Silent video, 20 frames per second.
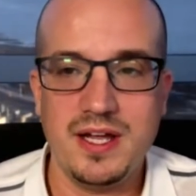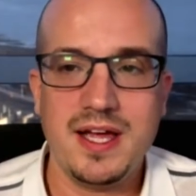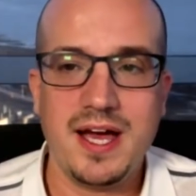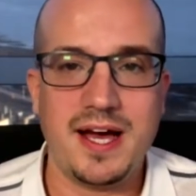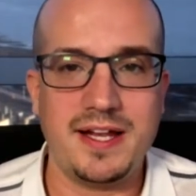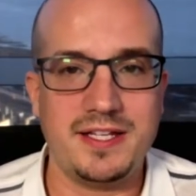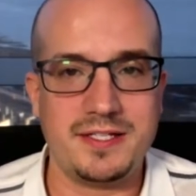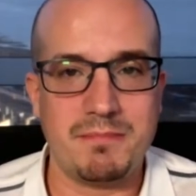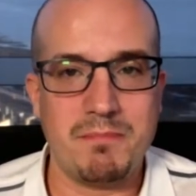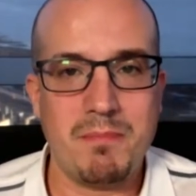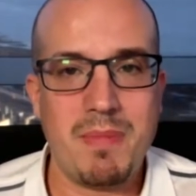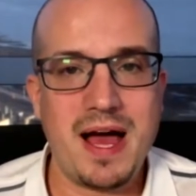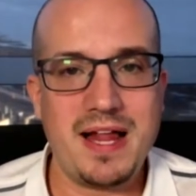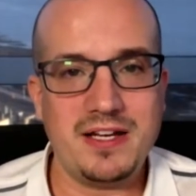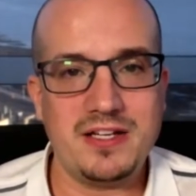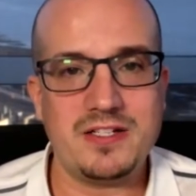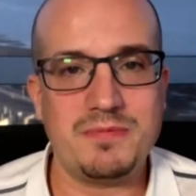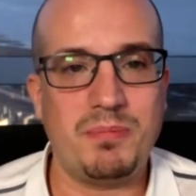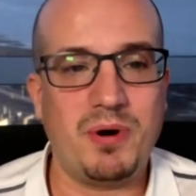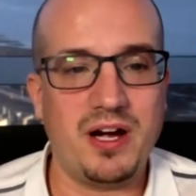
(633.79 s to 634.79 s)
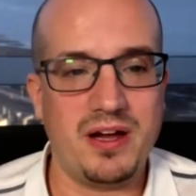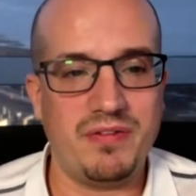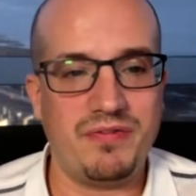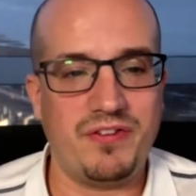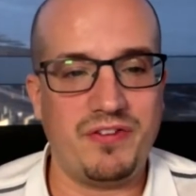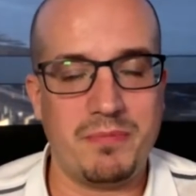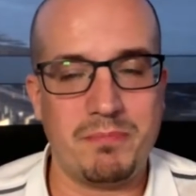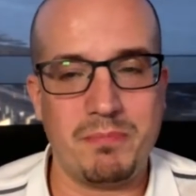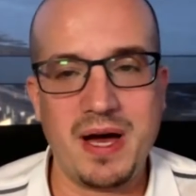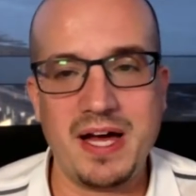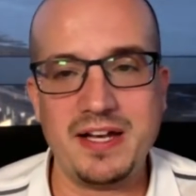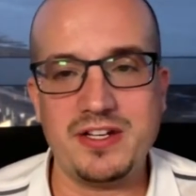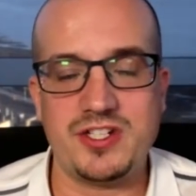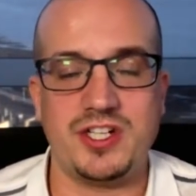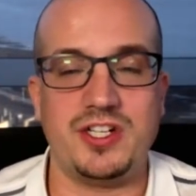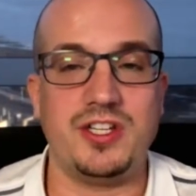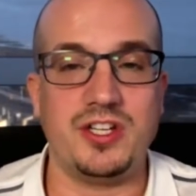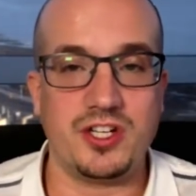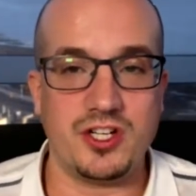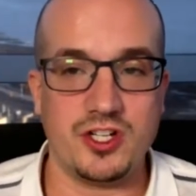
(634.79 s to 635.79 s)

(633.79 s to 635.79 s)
and it's managed by a fund manager that